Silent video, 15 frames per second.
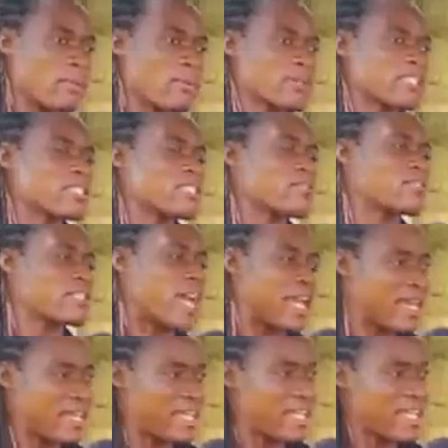the positive
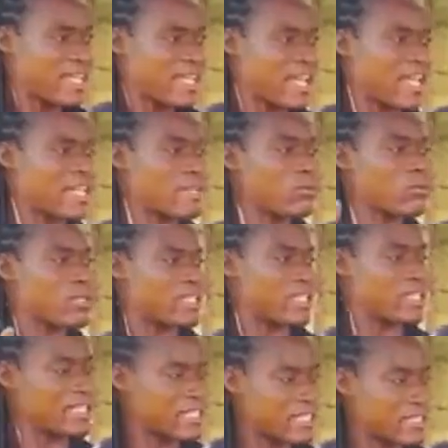side. And I want the
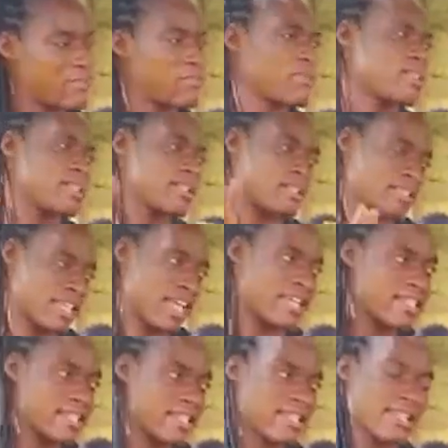negative
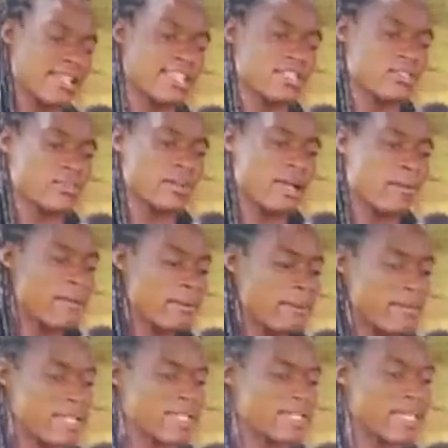side. And you know, I bear
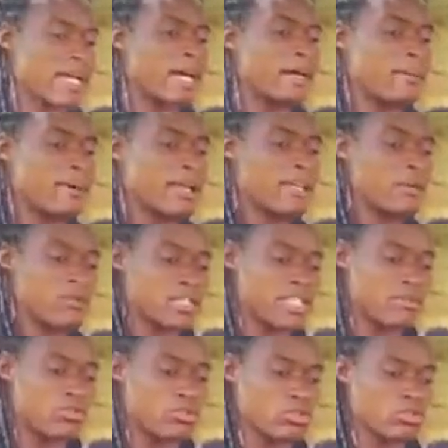me to say, I have my own way
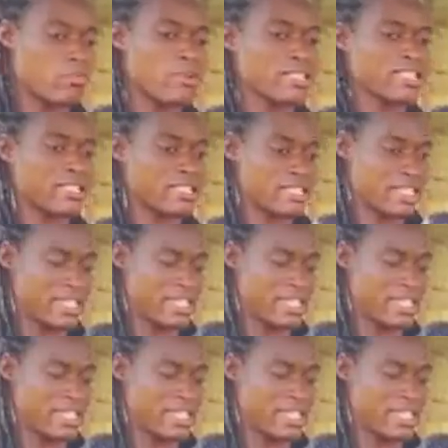table. So, I'm going to church the